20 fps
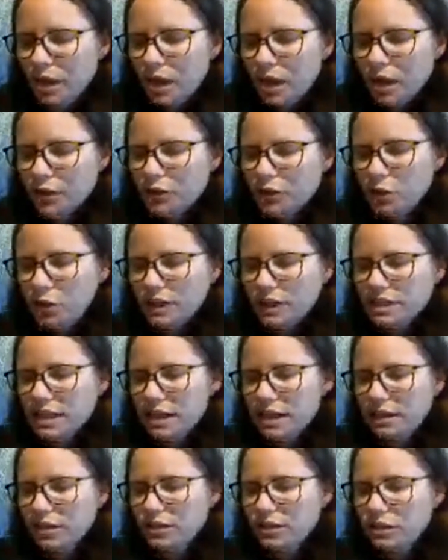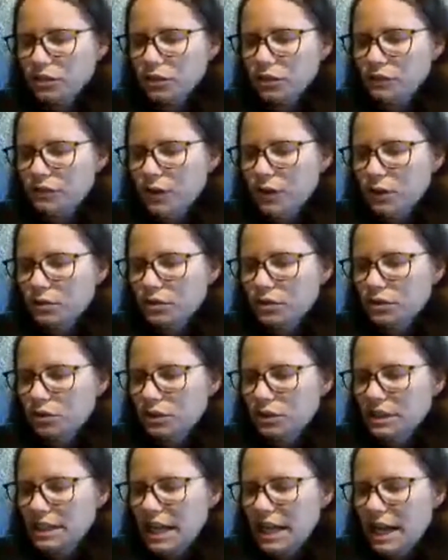Norris held 2 phones to
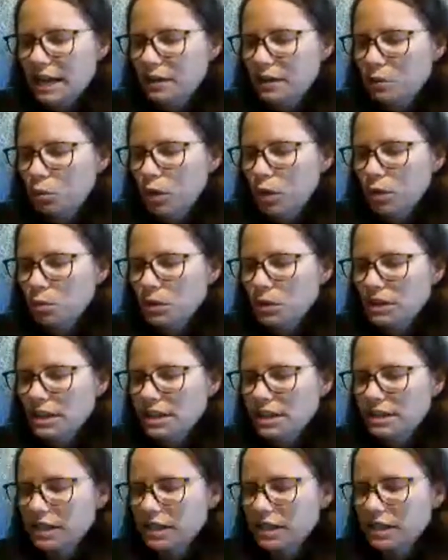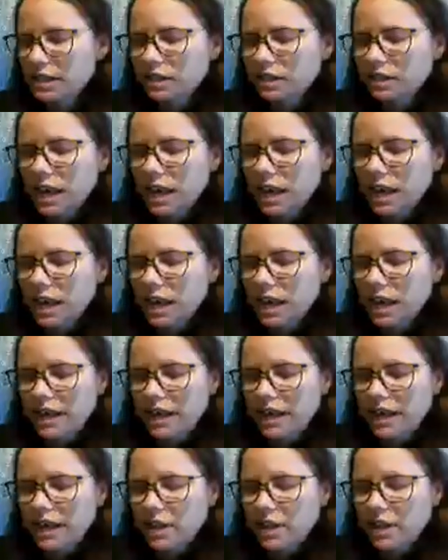his head. One was a secure line to the
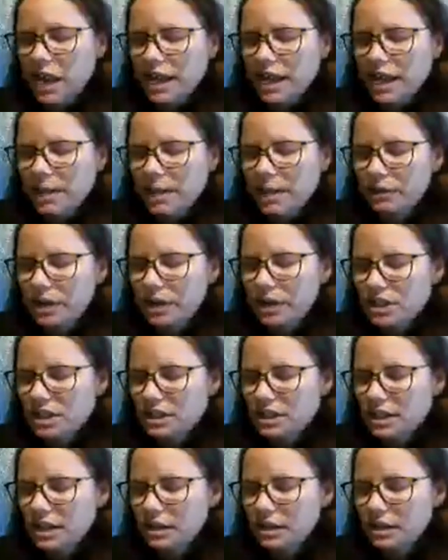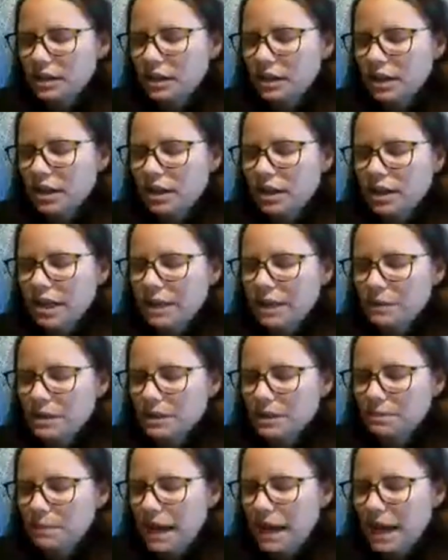FBI Operations Center. It
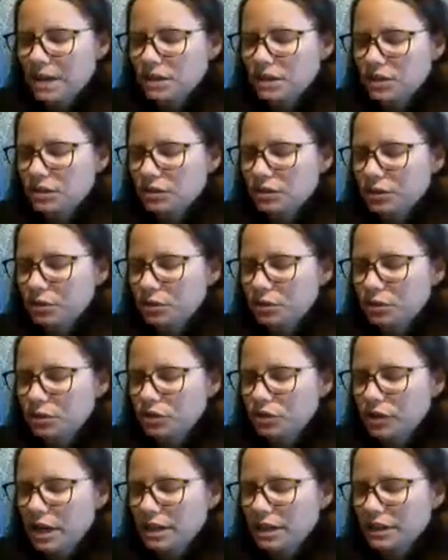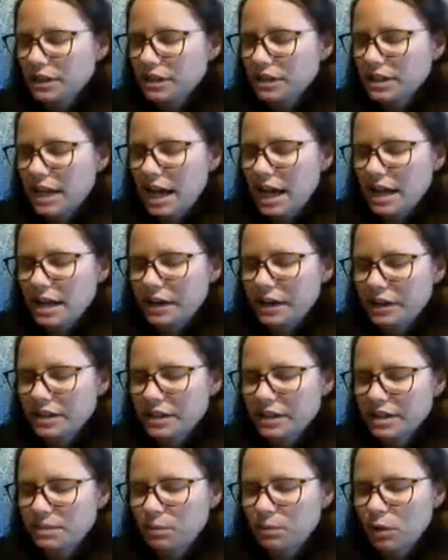was patched through to Director Scott
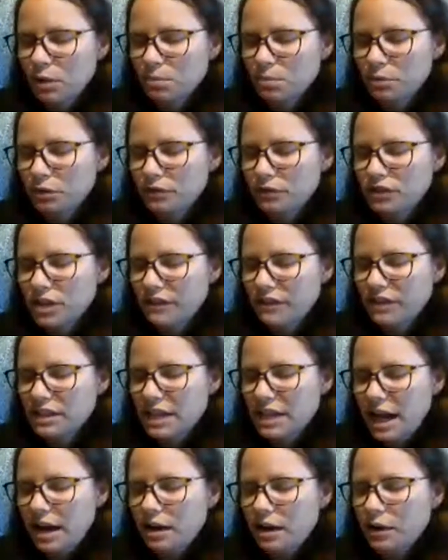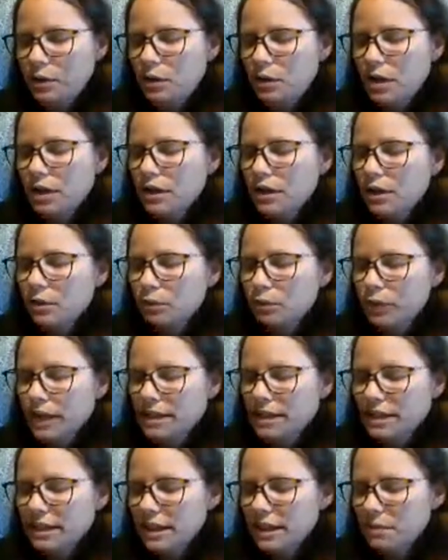Harris's bulletproof Chevy Tahoe, racing
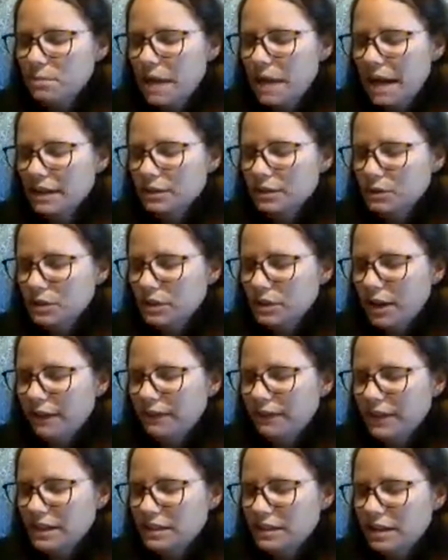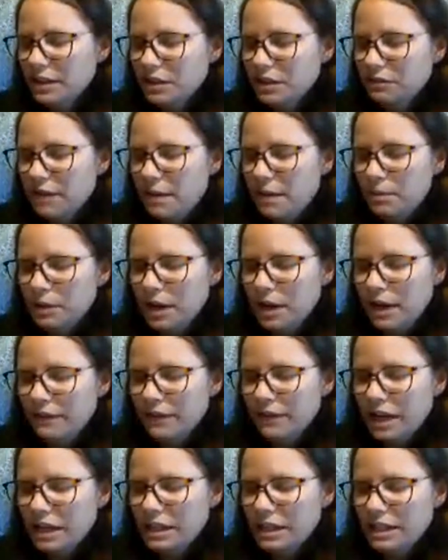him back to his office at the Robert F.
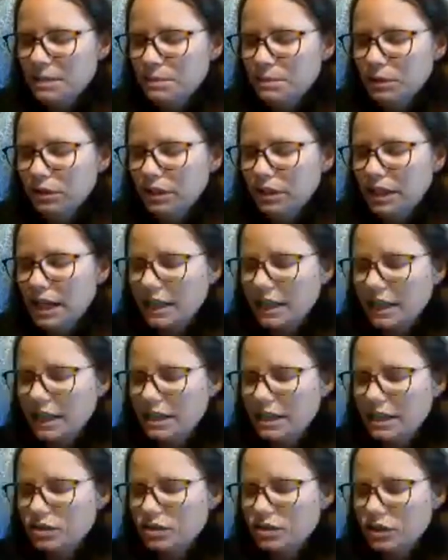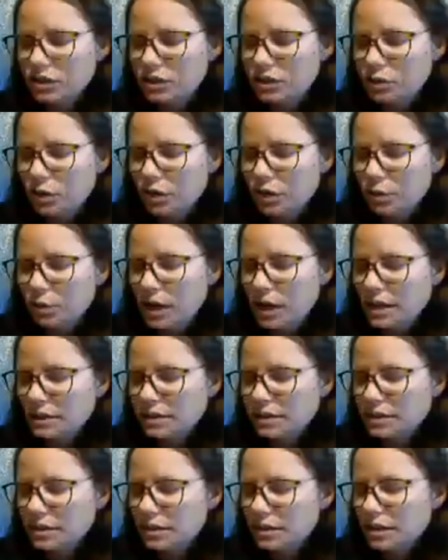Kennedy Building on East Street Northwest.
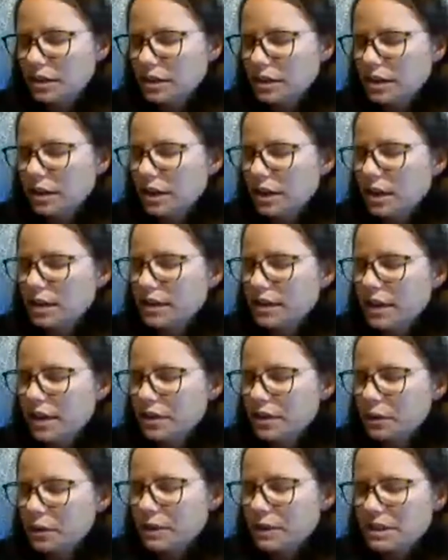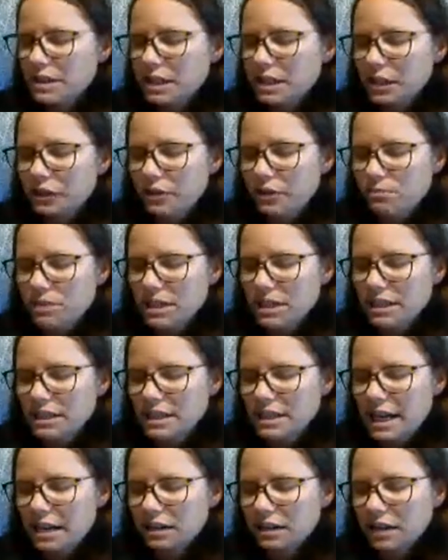The other an encrypted
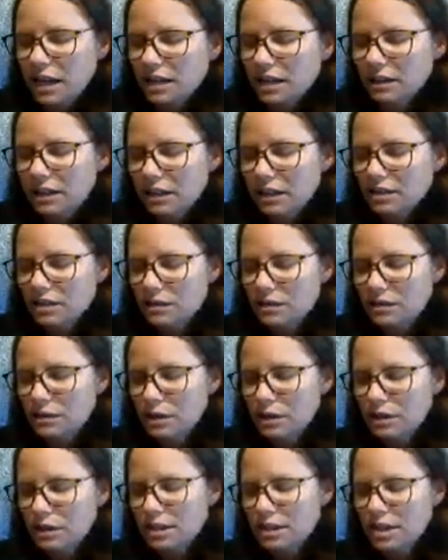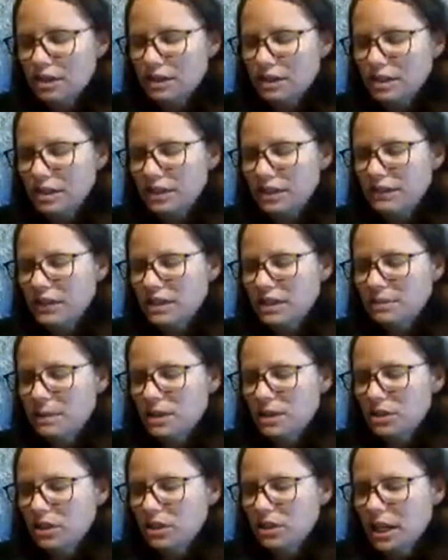satellite link to the Secret Service
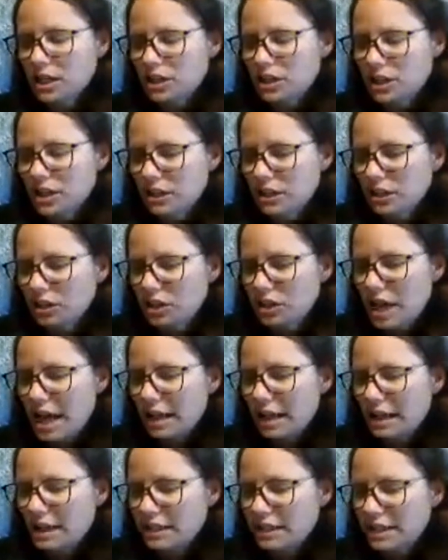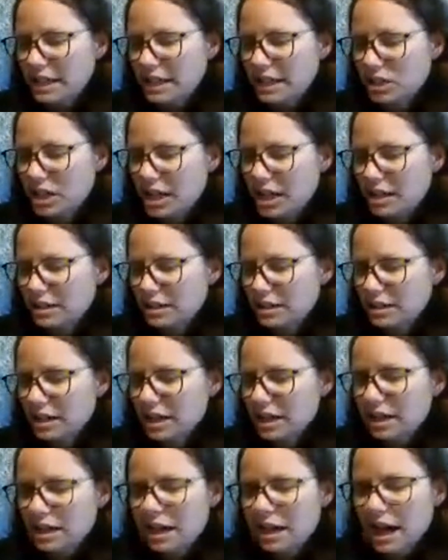Special Agent Jackie Sanchez
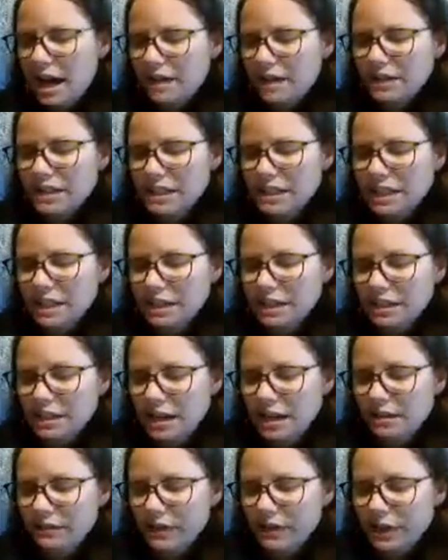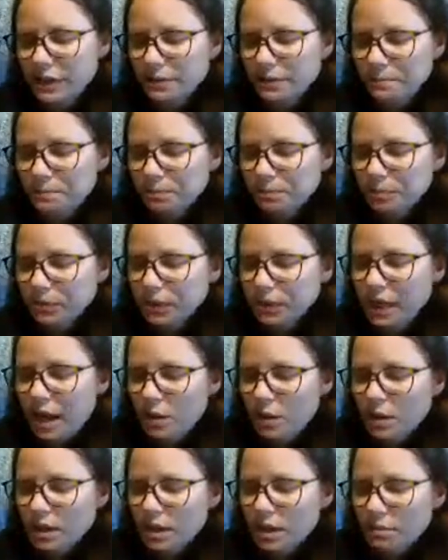on the scene in Denver,
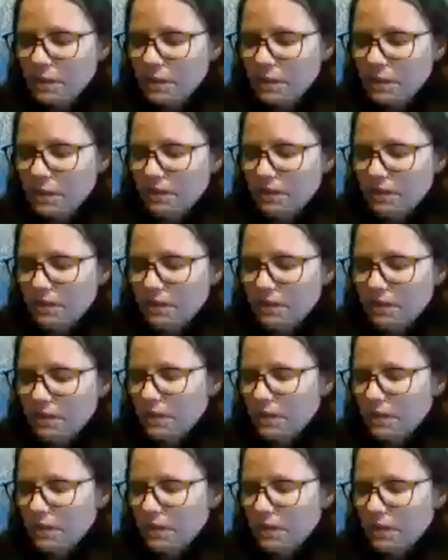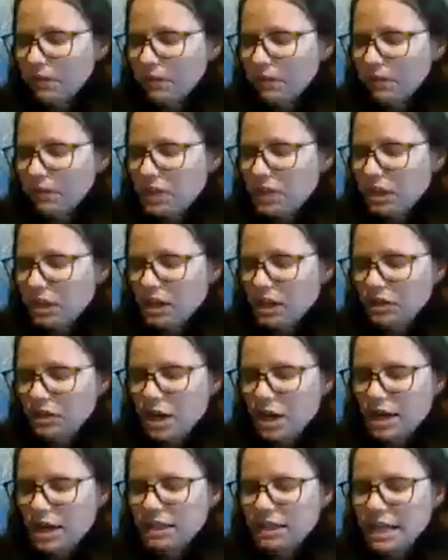now in command of the rescue operation
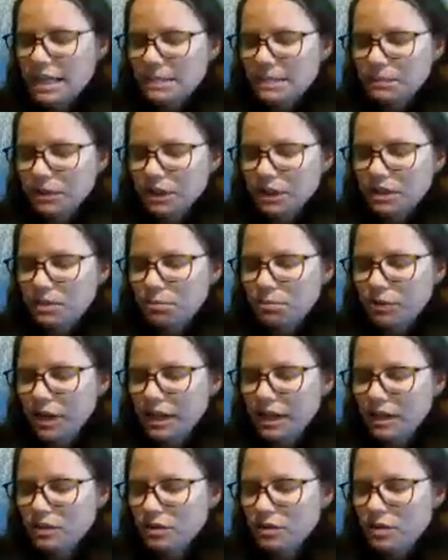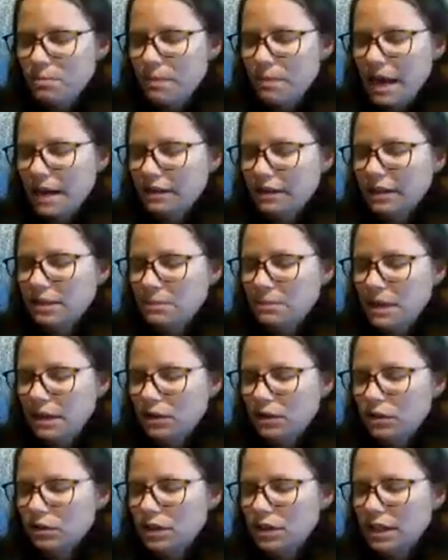and trying desperately to break into the badly
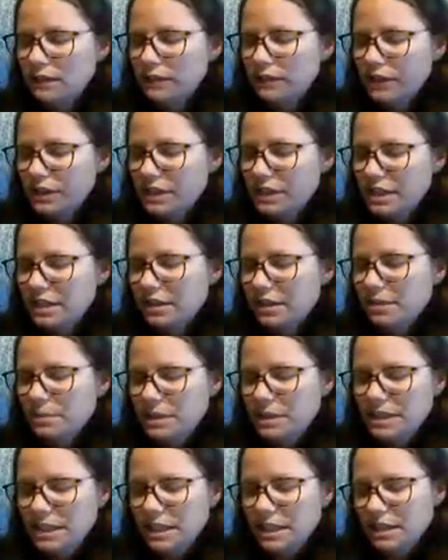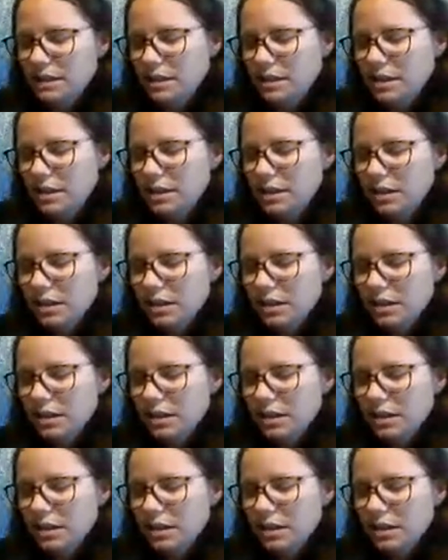mangled, inverted limousine.